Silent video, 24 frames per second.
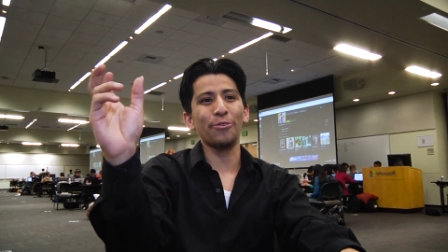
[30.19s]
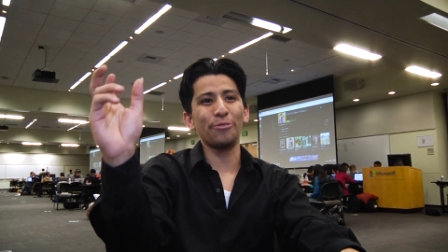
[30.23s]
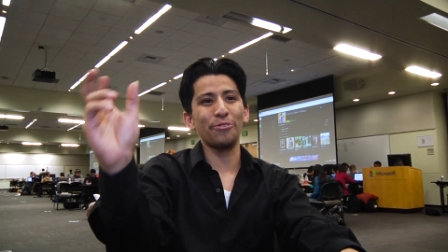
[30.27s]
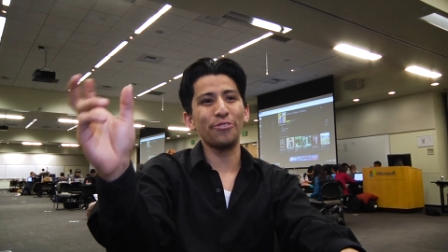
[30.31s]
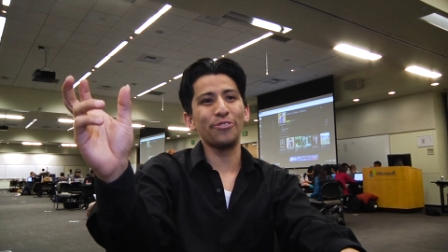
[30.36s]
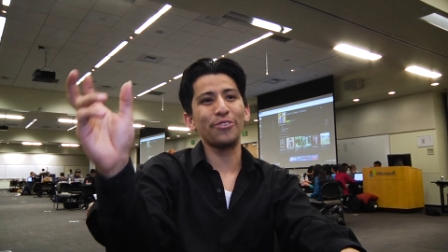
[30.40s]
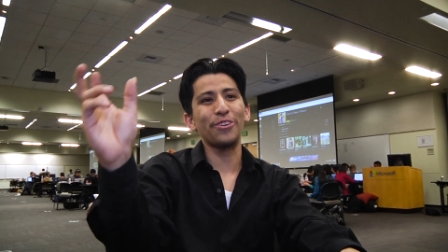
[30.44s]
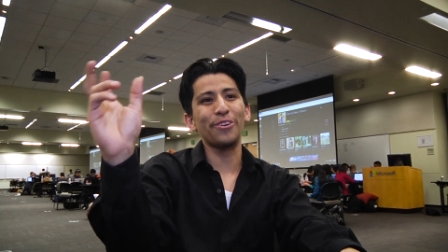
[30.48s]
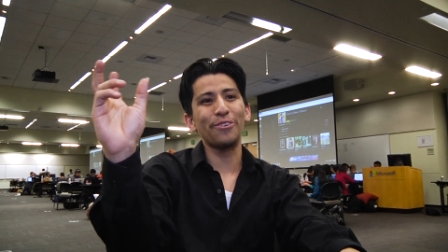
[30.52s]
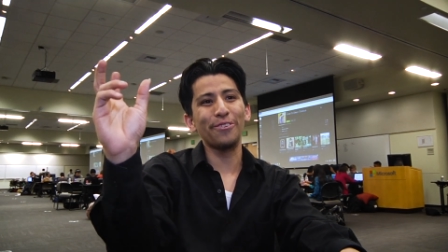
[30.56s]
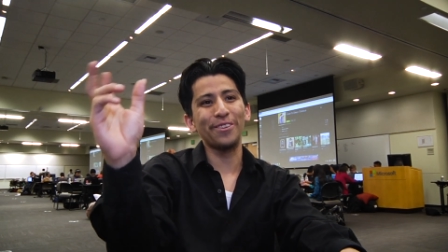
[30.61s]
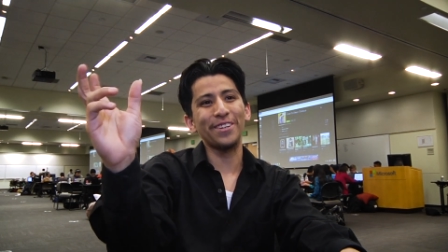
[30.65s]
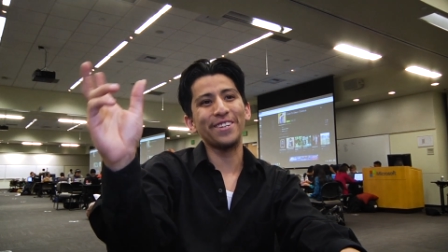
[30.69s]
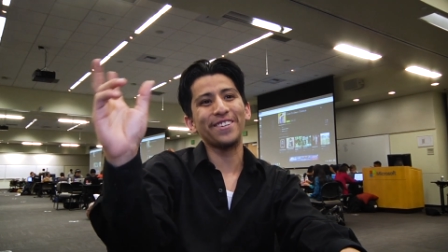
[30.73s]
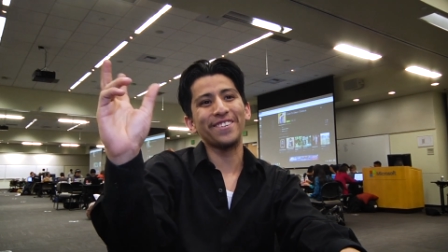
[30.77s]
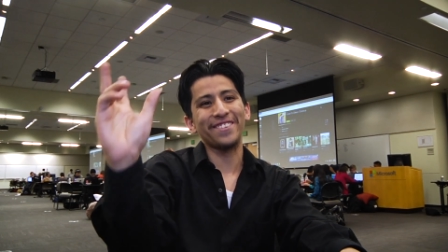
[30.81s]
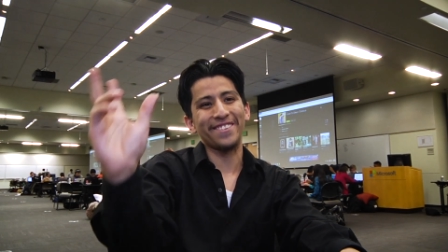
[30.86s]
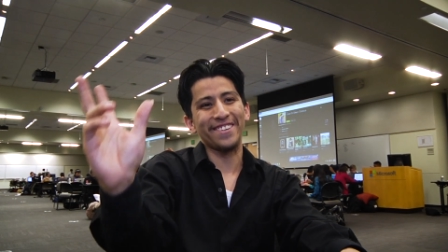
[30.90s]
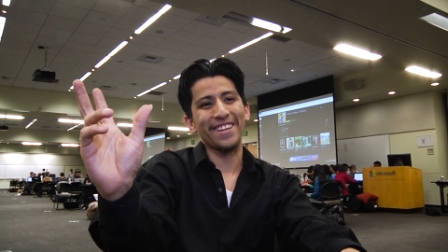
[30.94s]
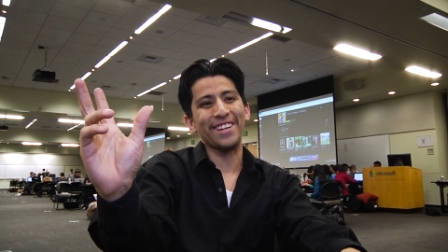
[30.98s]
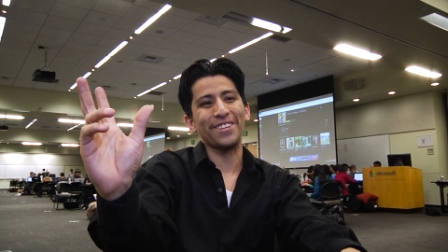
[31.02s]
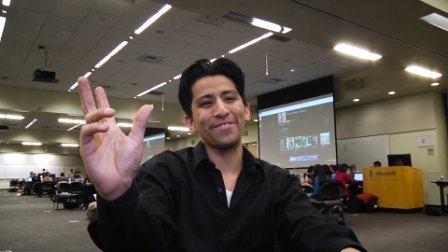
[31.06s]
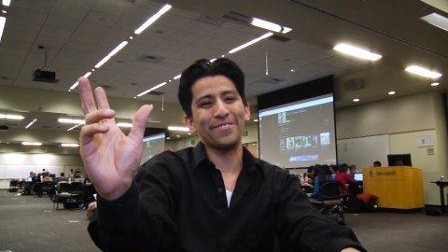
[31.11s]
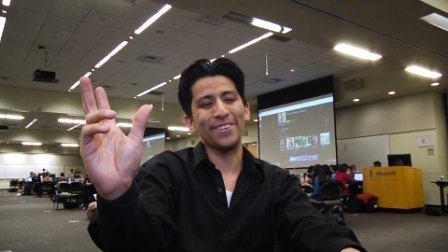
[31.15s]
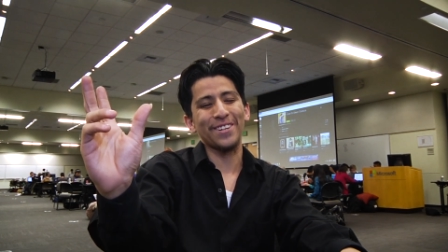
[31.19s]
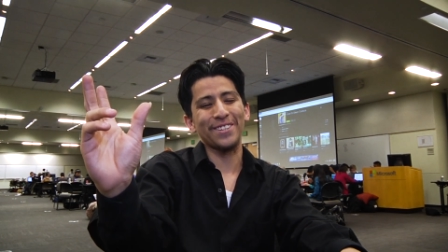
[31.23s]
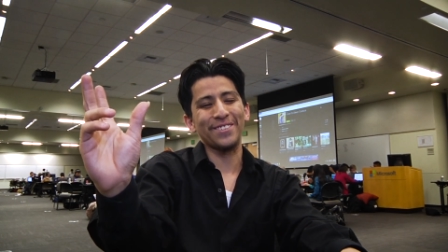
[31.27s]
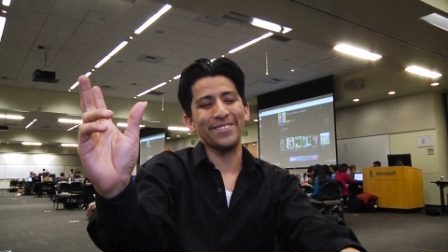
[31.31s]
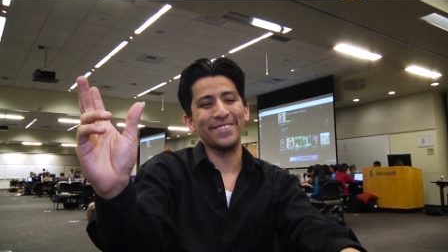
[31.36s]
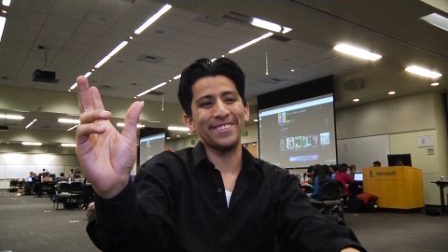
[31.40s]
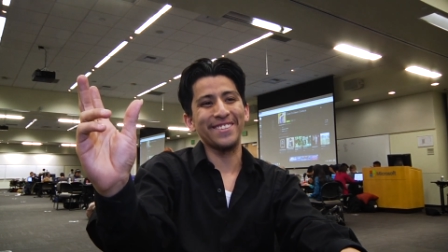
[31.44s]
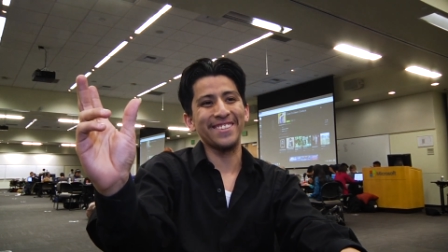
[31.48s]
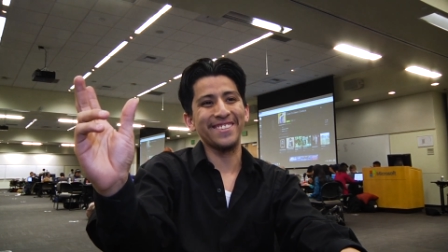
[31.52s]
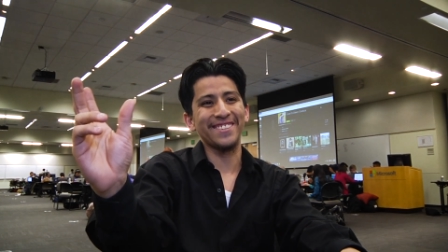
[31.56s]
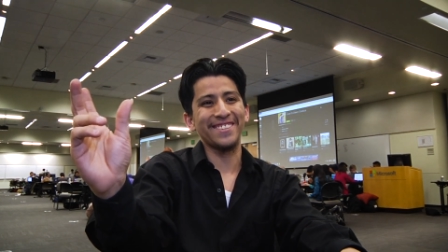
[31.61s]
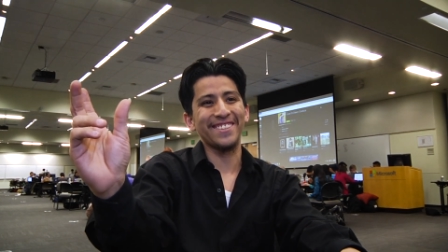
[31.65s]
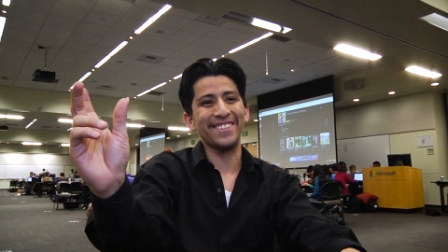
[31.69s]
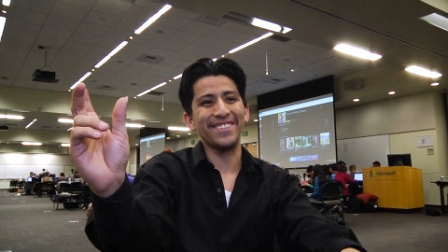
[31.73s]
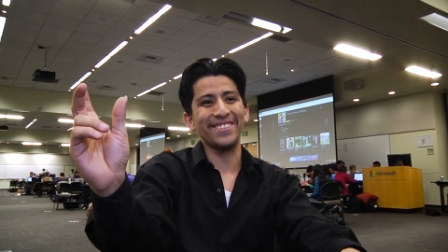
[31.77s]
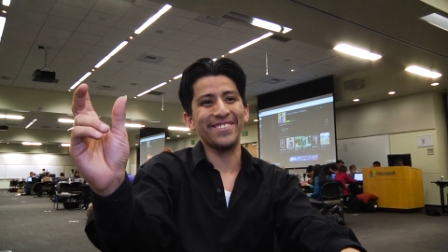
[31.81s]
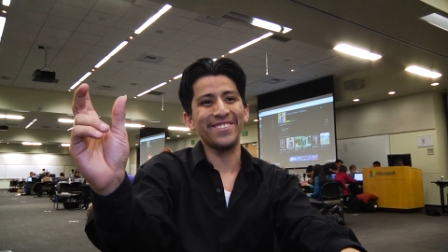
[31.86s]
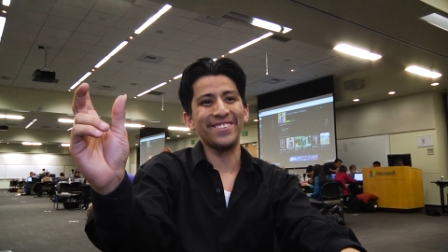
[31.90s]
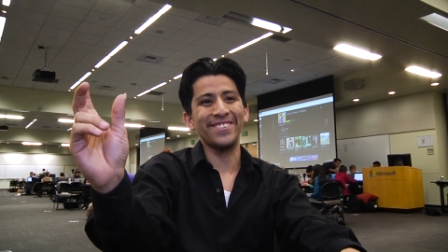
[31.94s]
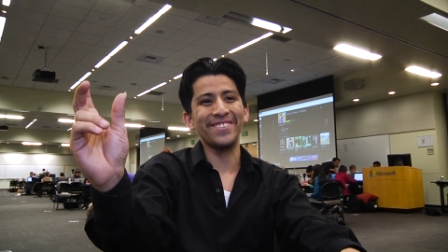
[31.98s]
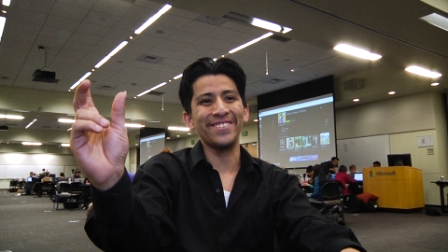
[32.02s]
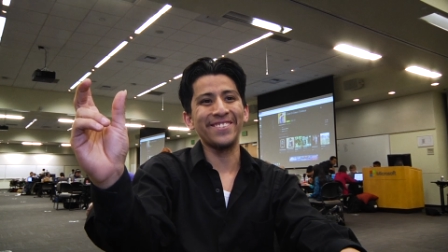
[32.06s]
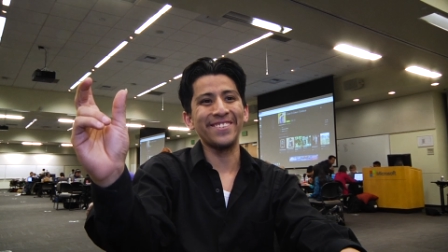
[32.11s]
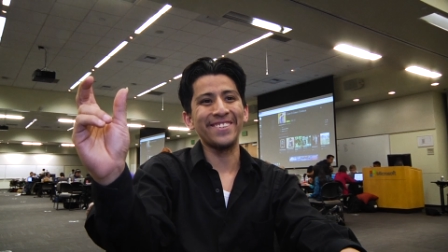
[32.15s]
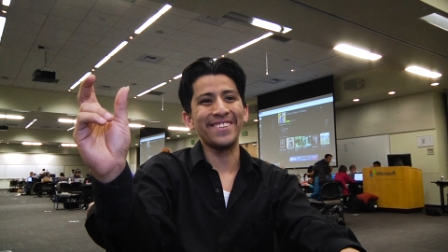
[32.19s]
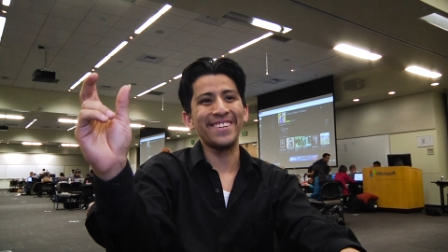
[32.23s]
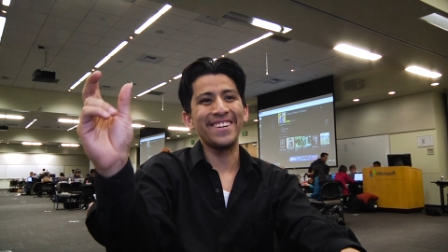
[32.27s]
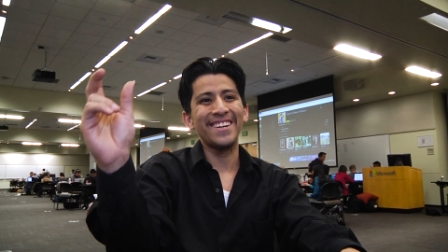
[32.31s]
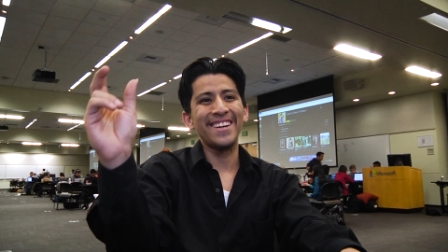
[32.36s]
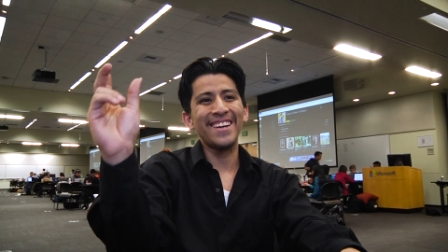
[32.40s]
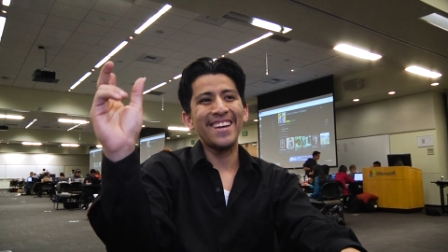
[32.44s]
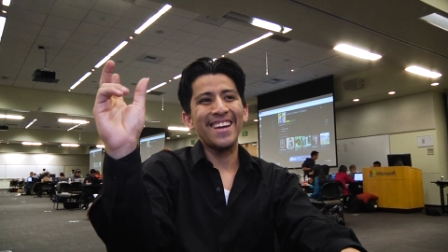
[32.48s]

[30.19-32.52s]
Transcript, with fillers: It was literally just an Xbox 360 controller,